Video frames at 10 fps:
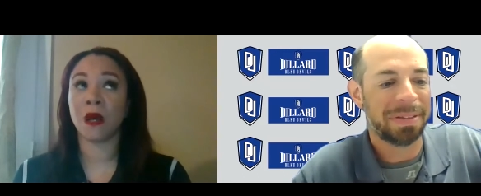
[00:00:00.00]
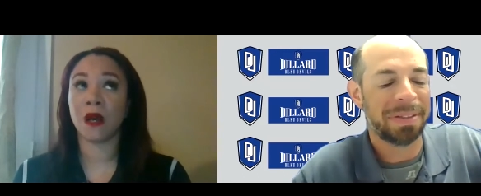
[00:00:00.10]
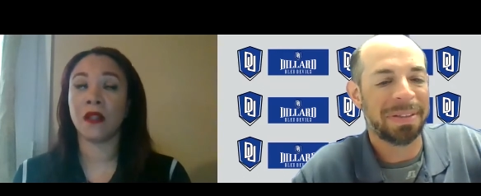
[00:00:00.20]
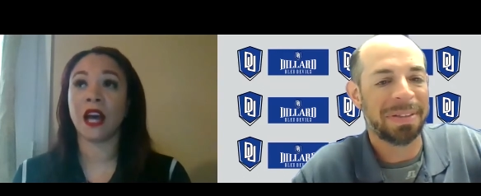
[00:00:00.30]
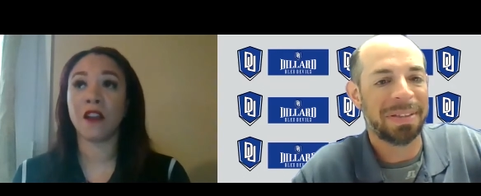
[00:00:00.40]

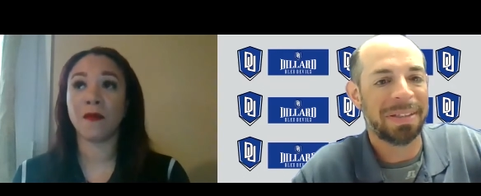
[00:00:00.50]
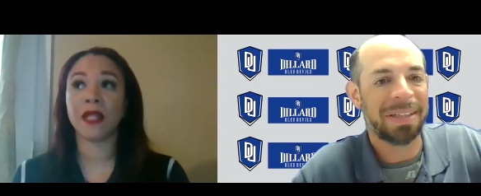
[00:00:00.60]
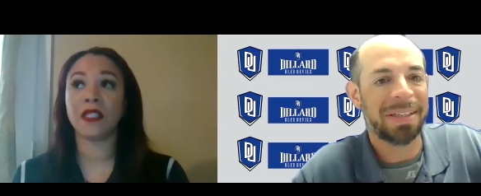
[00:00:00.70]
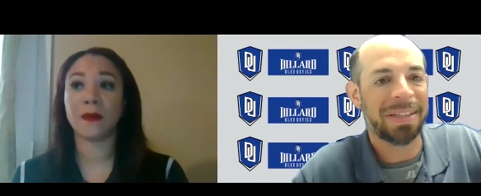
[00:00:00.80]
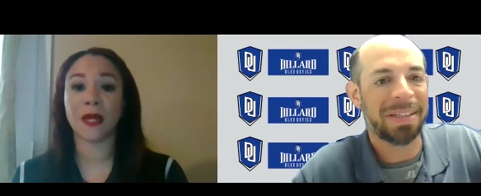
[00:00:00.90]
Speaker 1: a lot of
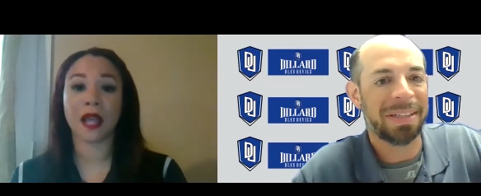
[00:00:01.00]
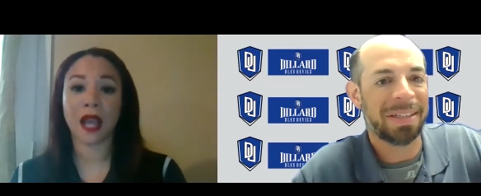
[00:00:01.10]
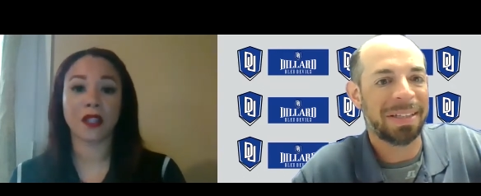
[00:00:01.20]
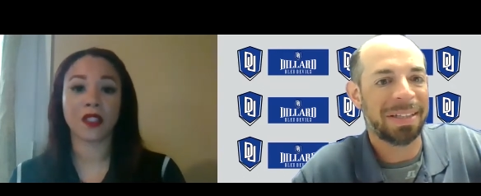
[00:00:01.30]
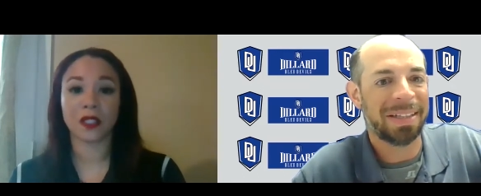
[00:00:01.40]
my teammates I
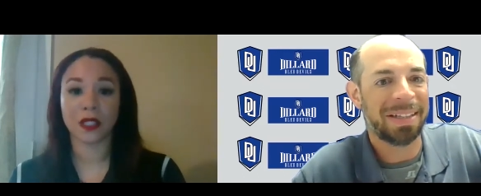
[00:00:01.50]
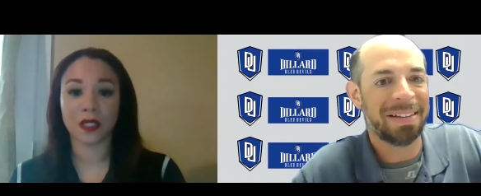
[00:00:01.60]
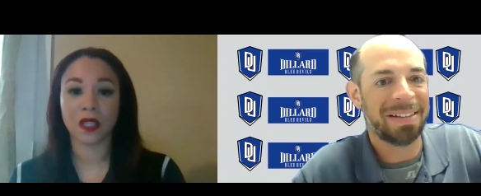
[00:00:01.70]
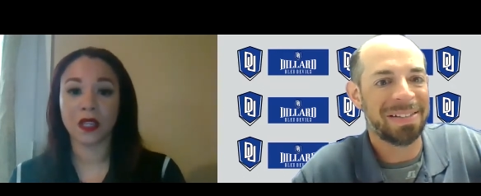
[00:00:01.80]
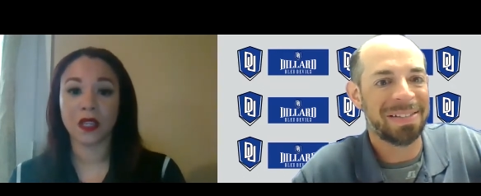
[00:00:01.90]
actually
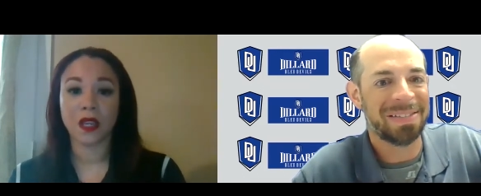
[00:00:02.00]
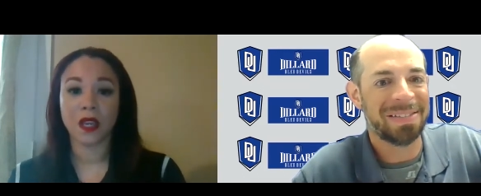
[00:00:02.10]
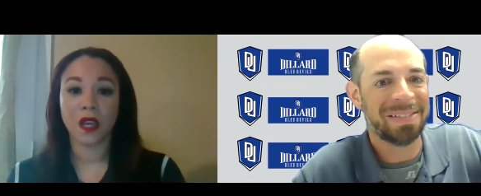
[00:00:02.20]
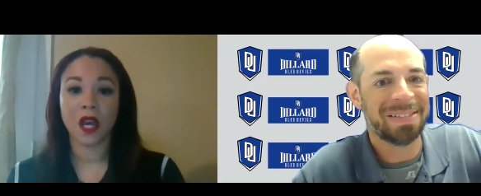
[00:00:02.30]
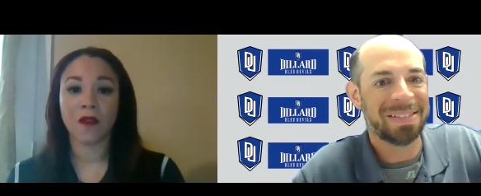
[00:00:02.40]
see
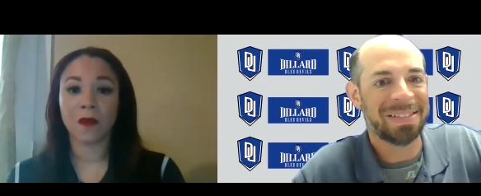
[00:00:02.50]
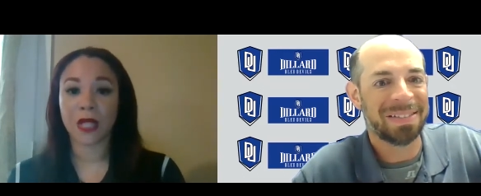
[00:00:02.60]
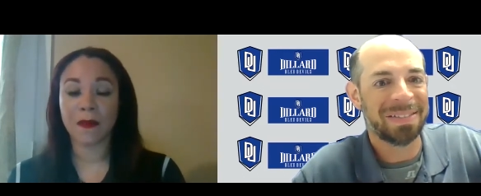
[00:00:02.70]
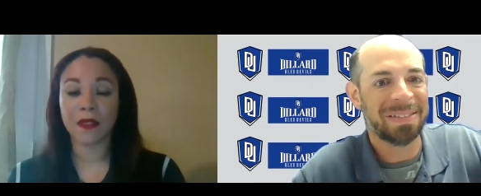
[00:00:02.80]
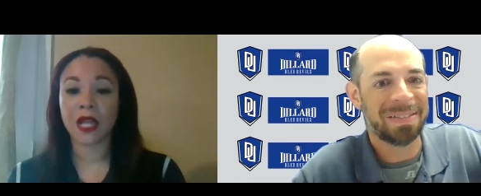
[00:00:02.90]
um, from
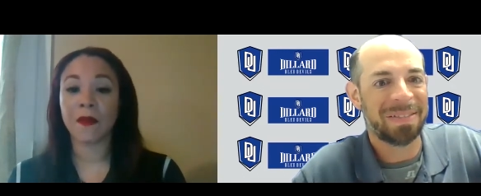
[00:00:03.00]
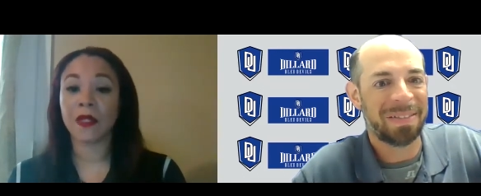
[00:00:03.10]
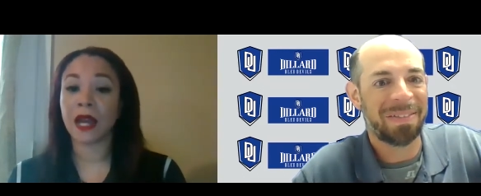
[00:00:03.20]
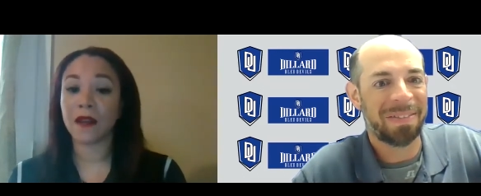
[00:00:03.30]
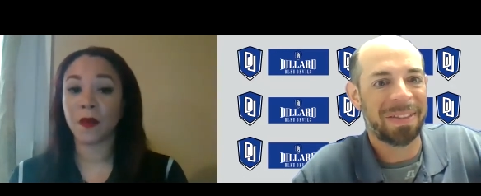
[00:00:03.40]
time to time. A
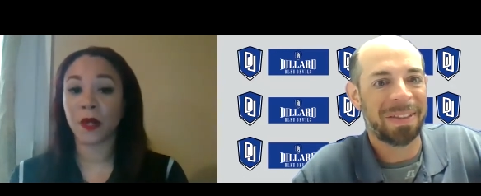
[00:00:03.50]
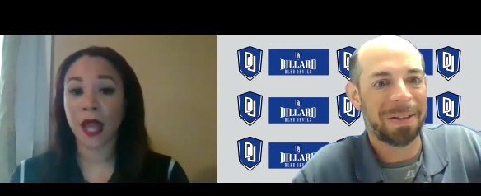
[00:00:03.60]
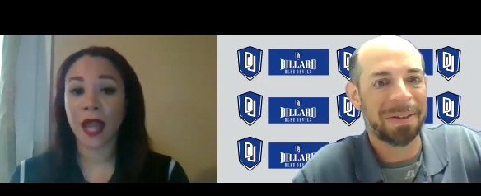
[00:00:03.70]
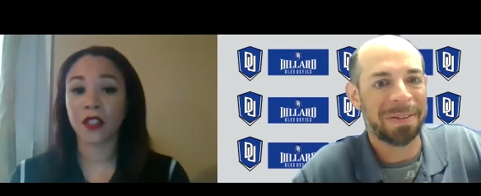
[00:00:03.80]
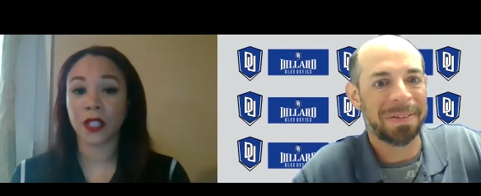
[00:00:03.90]
lot of them are
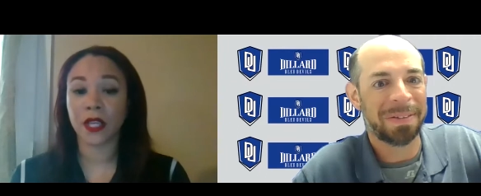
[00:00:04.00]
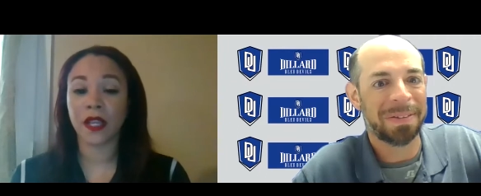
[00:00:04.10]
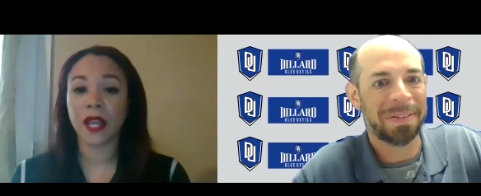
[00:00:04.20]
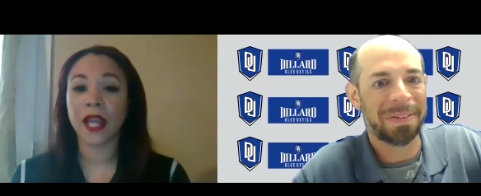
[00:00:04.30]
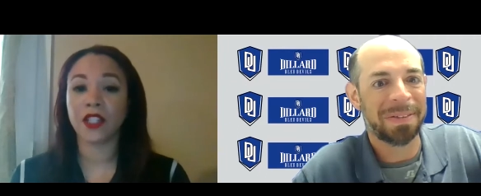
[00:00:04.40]
actually
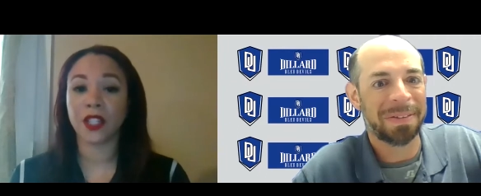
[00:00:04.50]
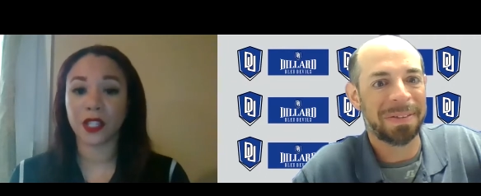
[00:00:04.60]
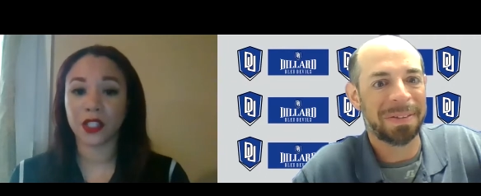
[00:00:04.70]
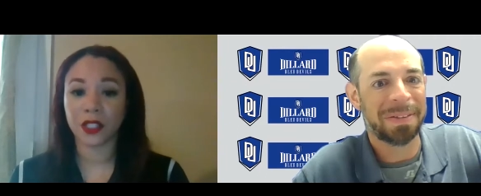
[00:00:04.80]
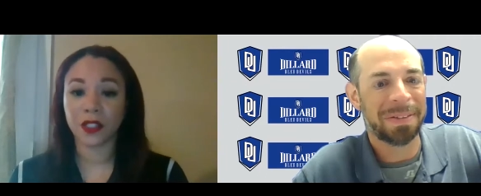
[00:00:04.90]
in
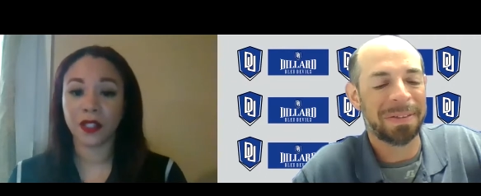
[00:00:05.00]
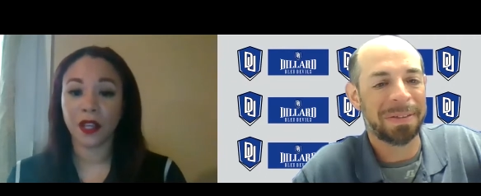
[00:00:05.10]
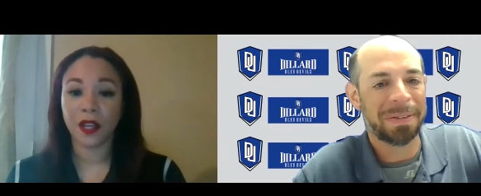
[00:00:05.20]
education.